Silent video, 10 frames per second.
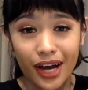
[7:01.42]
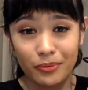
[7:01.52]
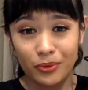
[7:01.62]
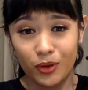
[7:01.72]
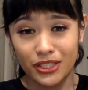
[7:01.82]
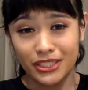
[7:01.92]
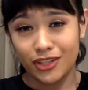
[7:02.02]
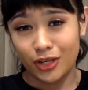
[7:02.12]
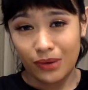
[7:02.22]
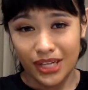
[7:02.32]
I've been wanting
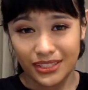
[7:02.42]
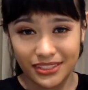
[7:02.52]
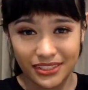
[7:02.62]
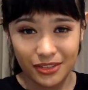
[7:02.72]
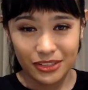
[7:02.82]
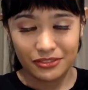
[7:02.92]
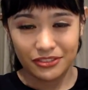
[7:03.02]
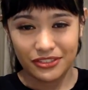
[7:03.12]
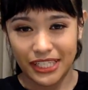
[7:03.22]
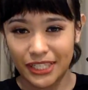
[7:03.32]
Doc Martens since I was
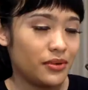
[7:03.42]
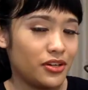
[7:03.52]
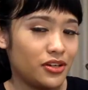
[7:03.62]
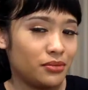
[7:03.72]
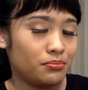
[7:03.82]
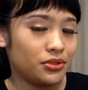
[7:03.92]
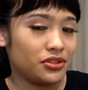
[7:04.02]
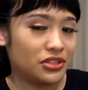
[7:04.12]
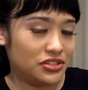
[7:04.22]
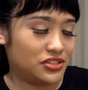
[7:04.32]
15. I'm gonna
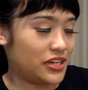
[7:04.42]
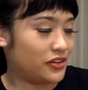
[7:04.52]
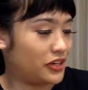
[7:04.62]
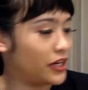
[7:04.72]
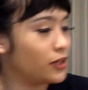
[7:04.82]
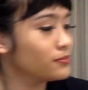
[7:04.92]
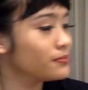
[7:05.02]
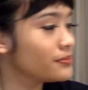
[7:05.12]
put this down now.